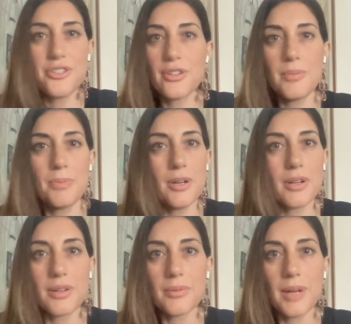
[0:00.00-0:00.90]
a good
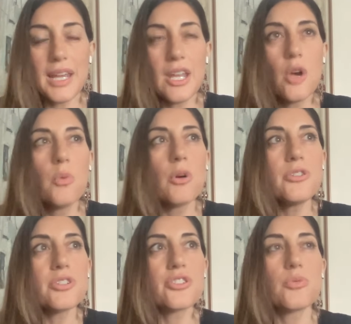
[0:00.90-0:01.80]
book, right?
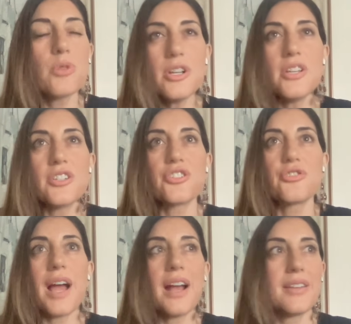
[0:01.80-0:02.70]
We're in a
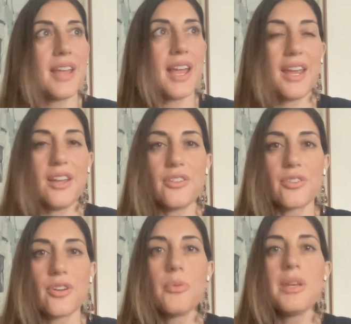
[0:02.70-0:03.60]
distracted
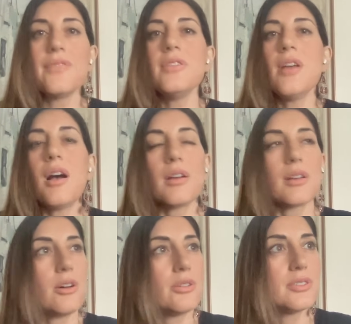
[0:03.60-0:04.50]
age. We have not
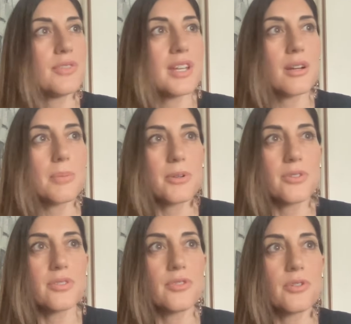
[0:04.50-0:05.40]
cultivated our
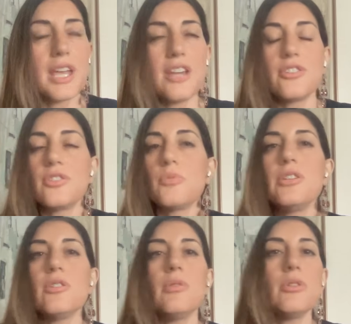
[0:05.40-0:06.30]
personal vocations. We
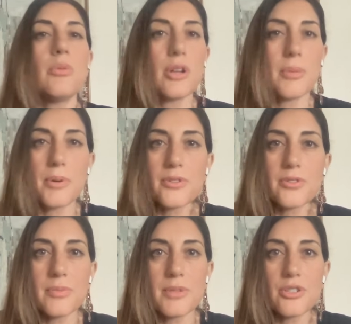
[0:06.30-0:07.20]
don't know what our
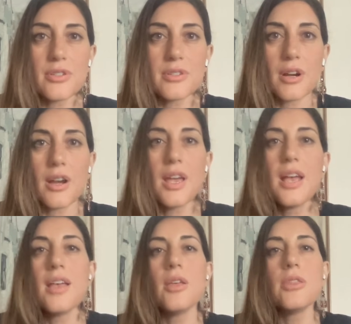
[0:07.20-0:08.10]
personal missions are.
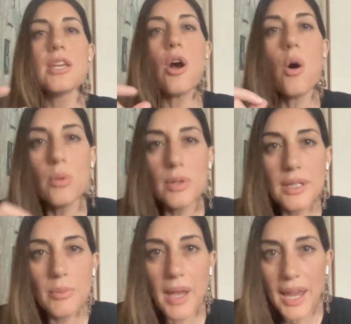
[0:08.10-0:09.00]
The
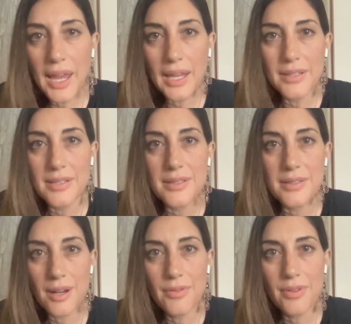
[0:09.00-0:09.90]
only way to
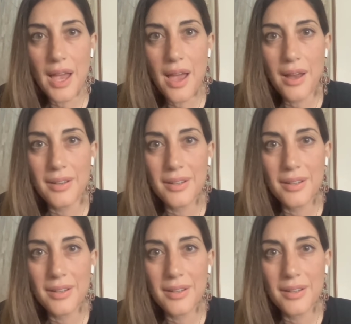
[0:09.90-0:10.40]
discover that